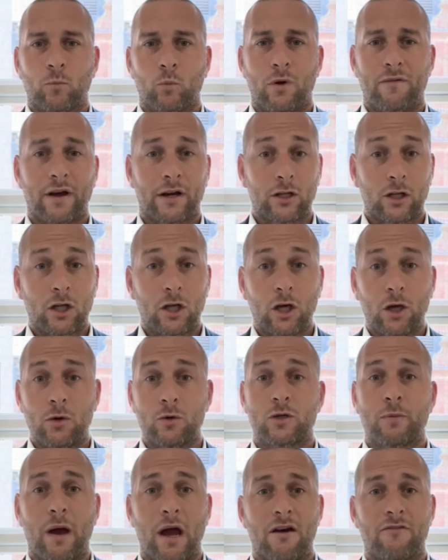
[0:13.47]
We've had a
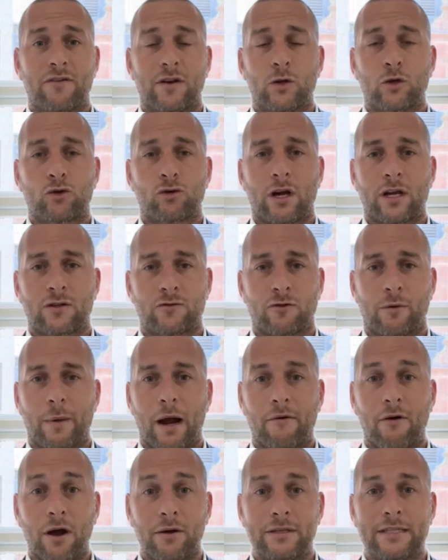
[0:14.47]
huge amount of interest from
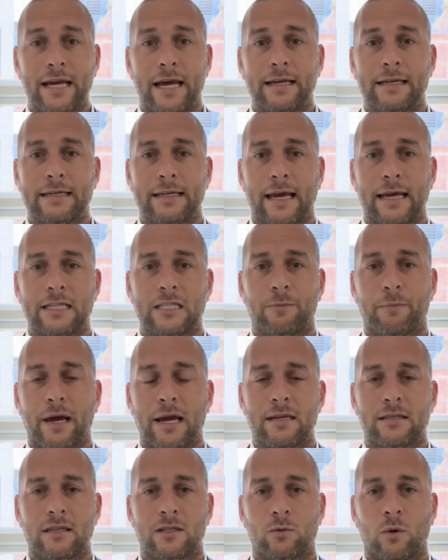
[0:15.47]
our own tenant
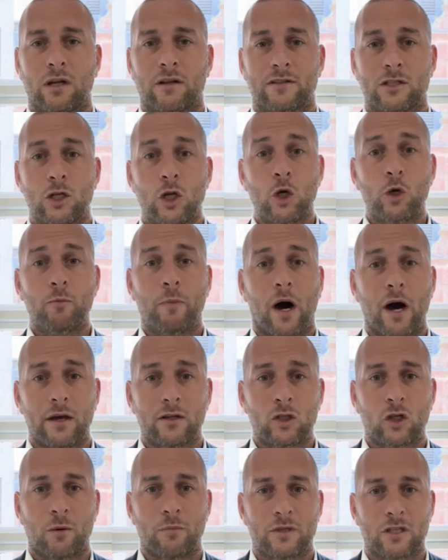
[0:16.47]
database, as well as new
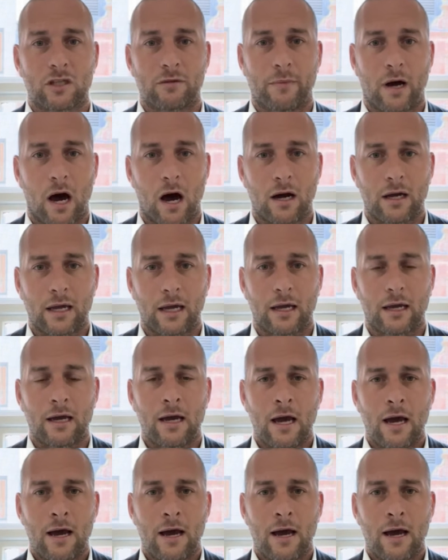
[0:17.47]
buyers coming to the market